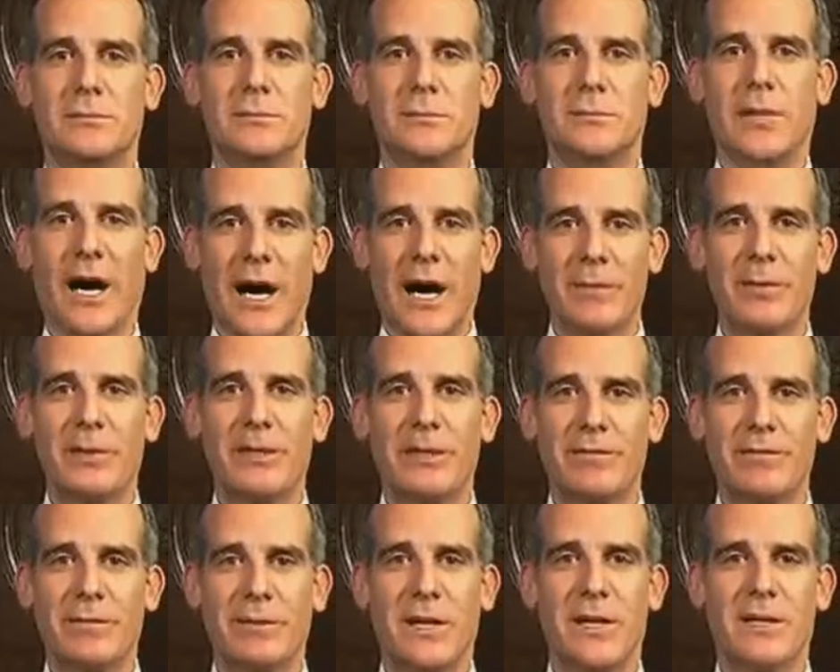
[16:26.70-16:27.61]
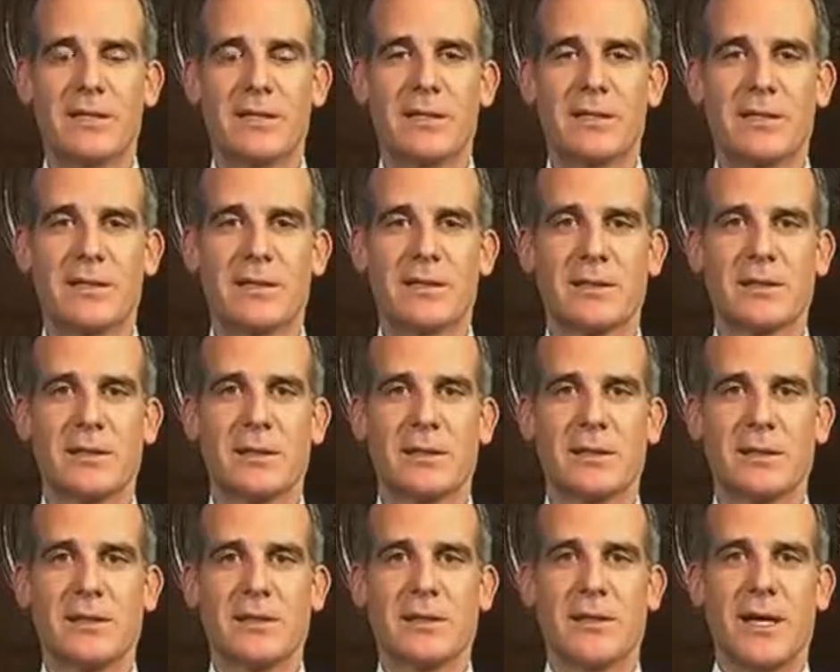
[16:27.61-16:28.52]
I believe in us.
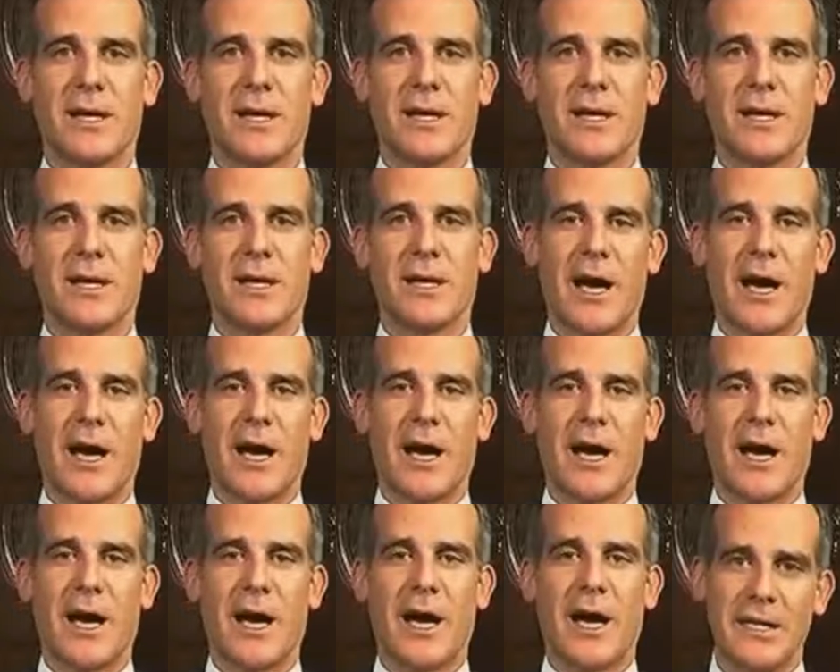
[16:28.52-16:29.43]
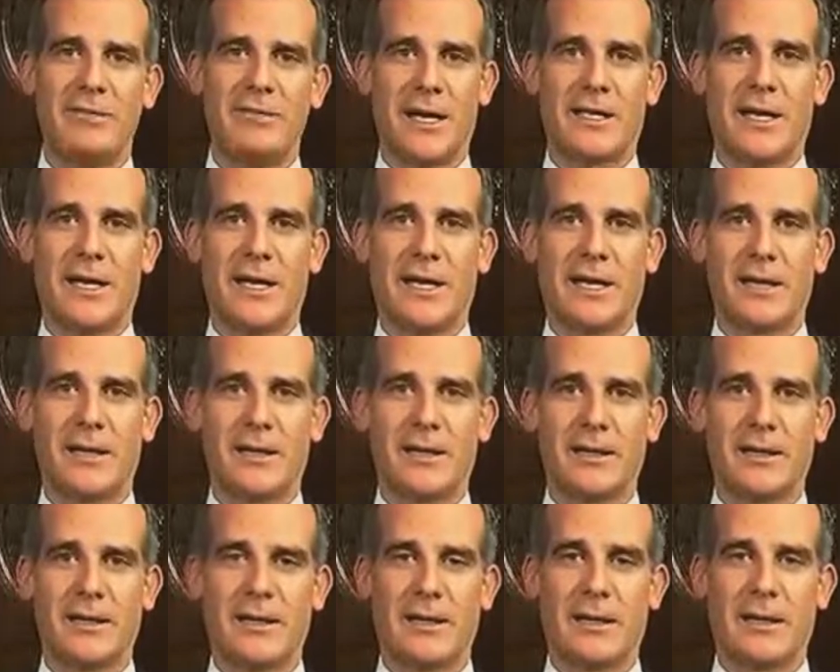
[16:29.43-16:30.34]
I believe in LA,
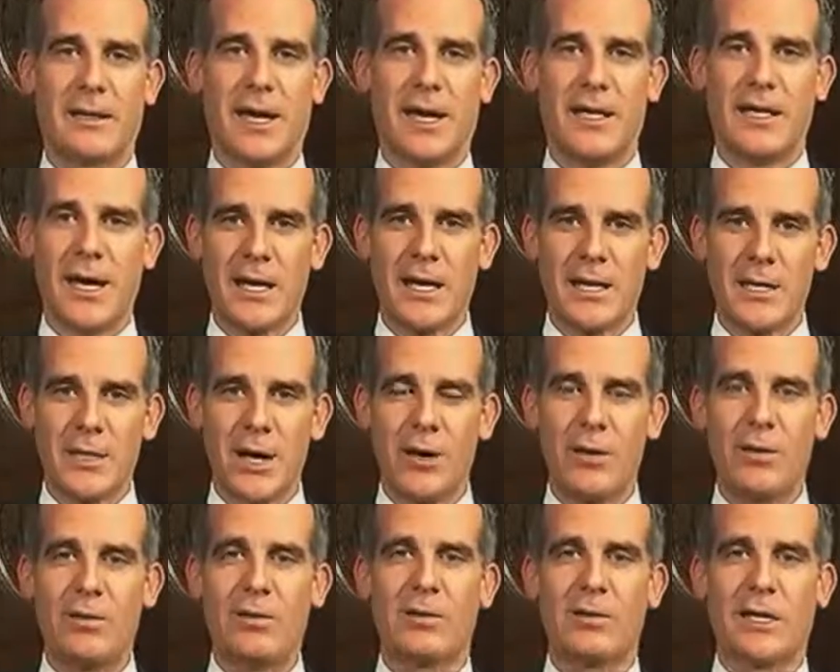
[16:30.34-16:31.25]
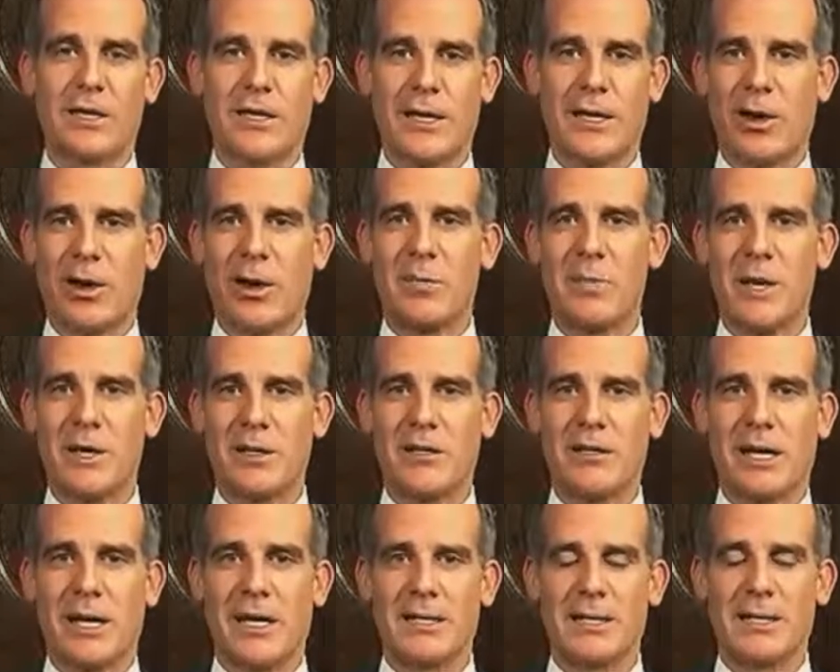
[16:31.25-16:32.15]
and I know that there are better
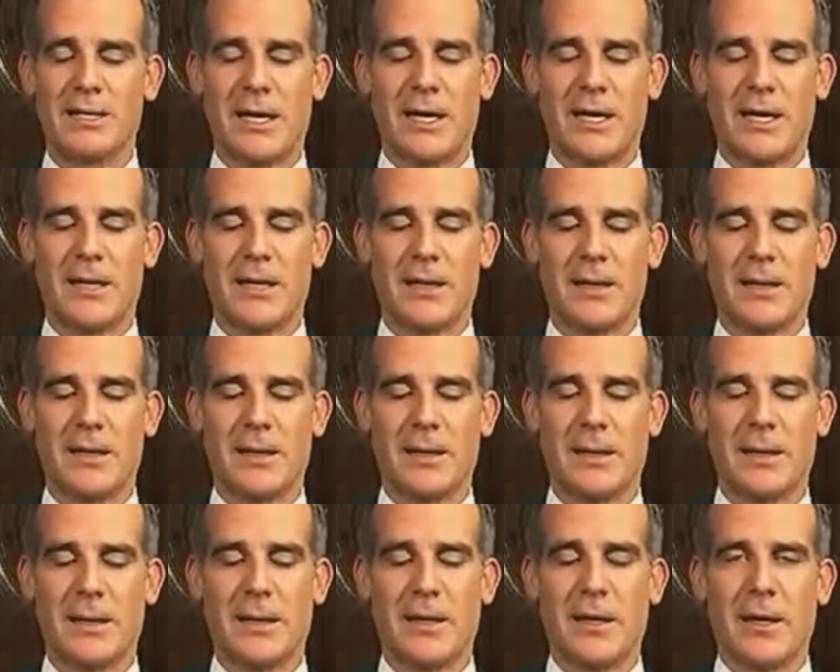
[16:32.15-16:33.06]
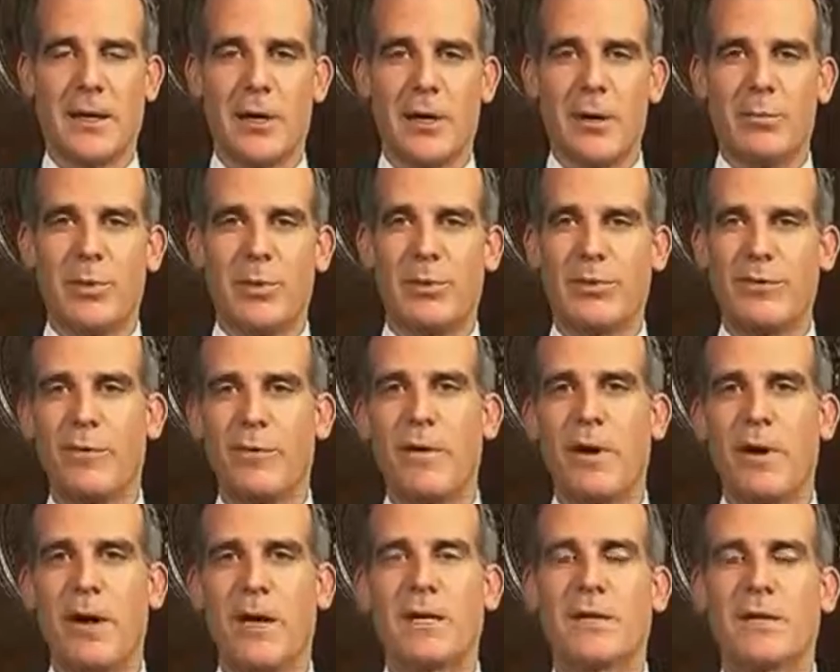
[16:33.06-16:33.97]
days ahead. But
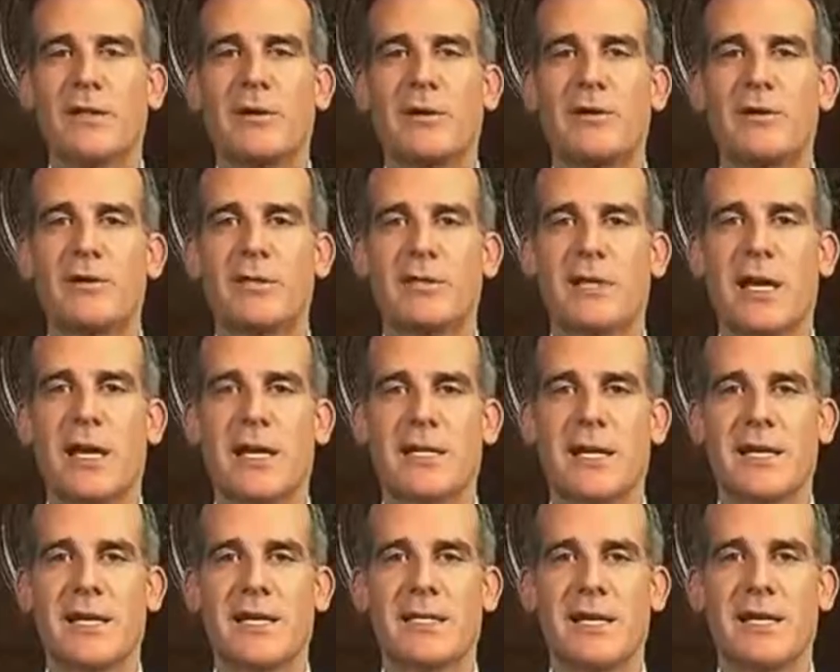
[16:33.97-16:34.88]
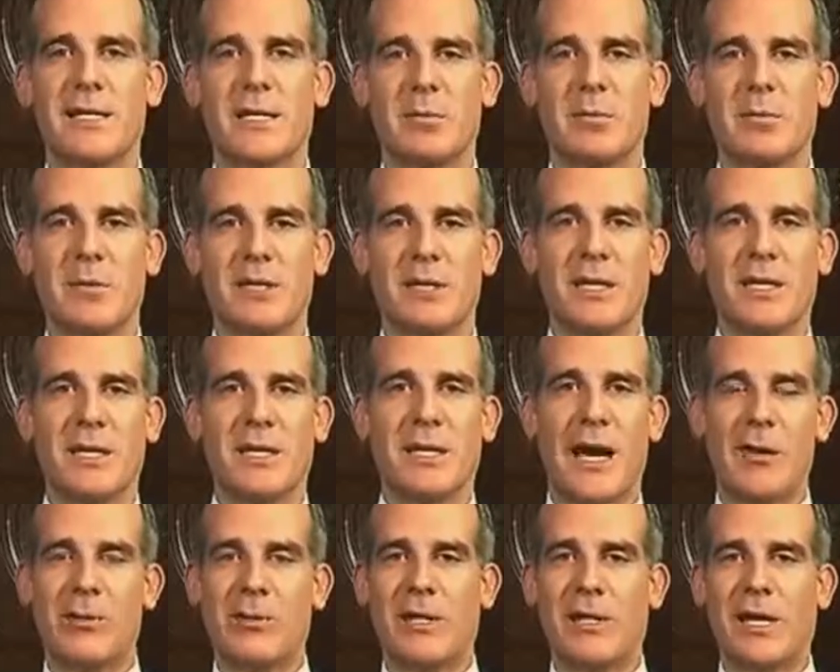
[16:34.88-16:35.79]
before I close, as I said at the beginning,
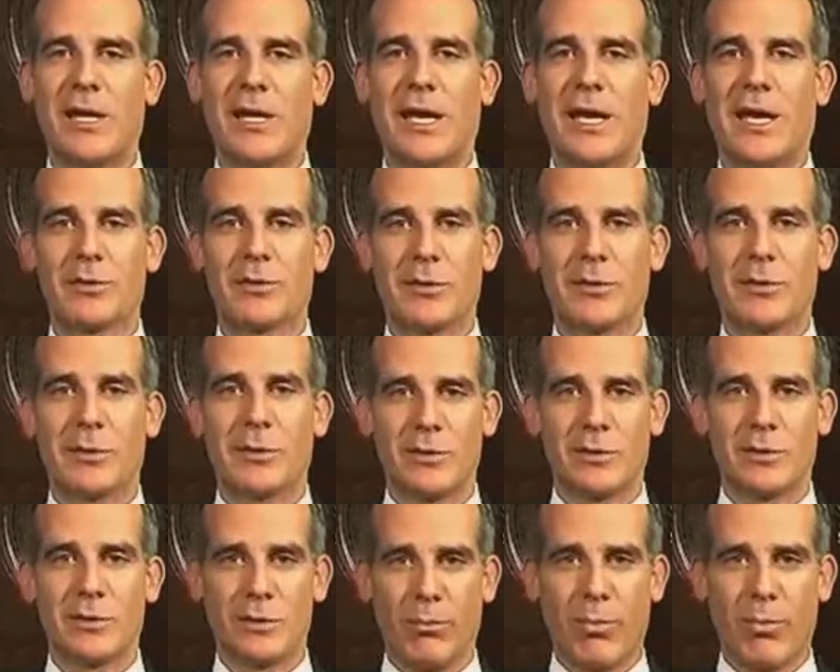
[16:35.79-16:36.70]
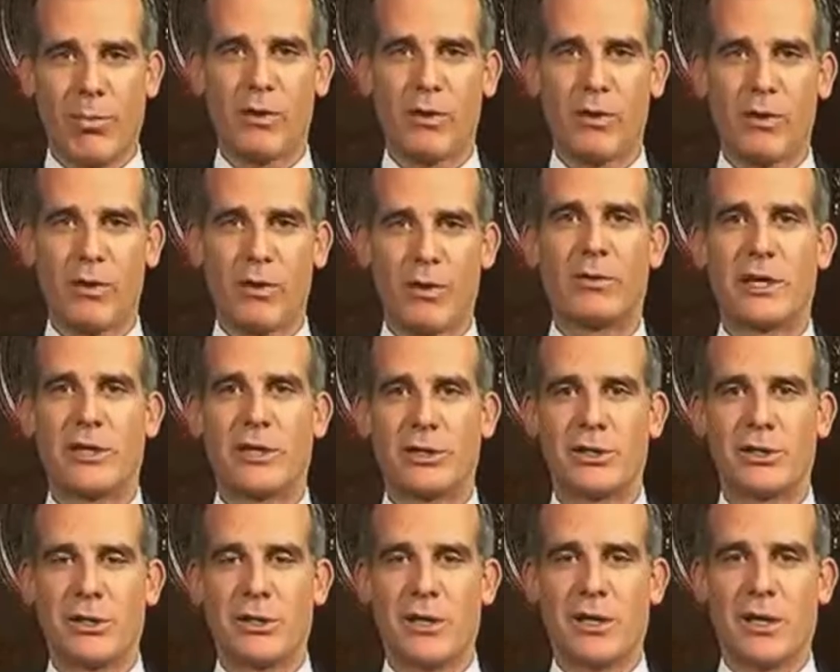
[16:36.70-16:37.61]
I want to answer the most important
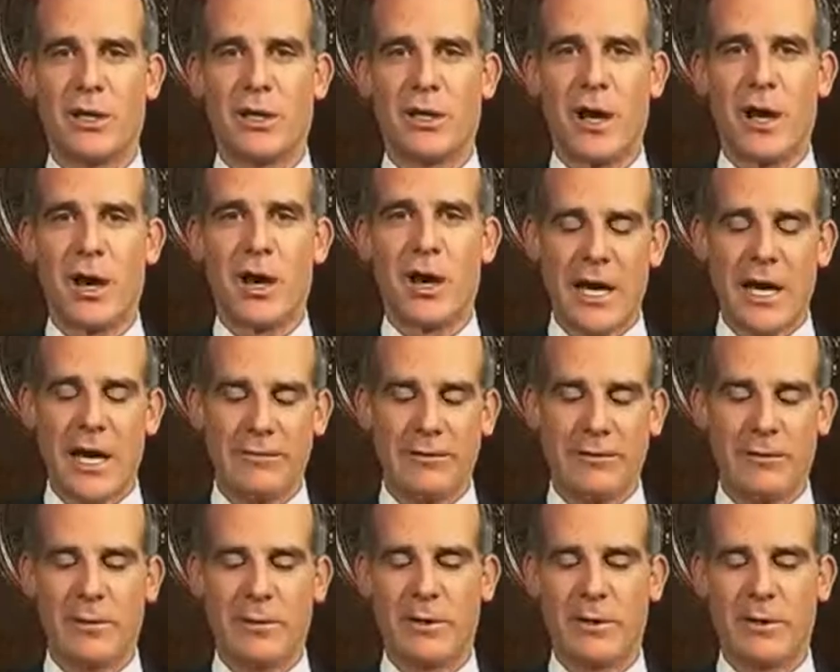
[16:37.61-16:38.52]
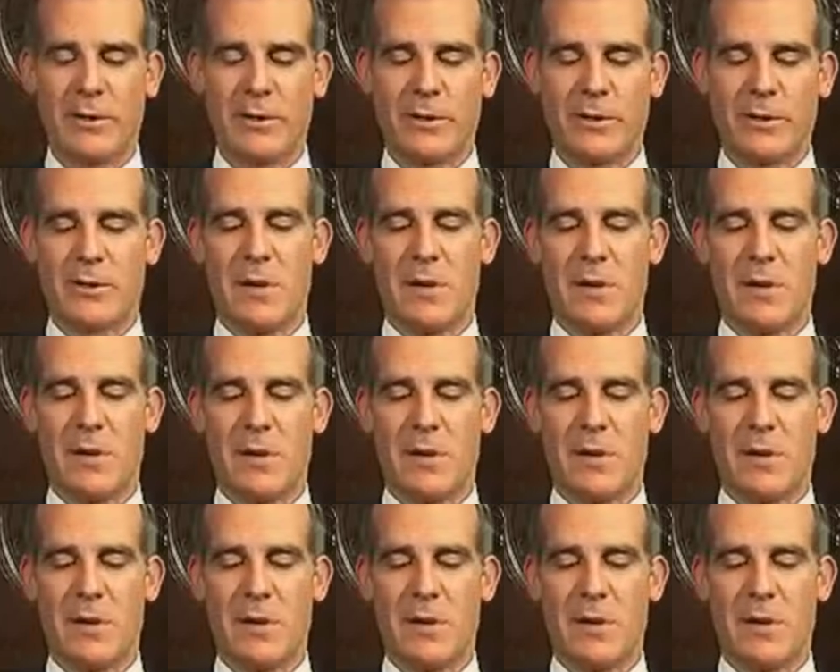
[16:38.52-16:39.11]
question on everyone's mind.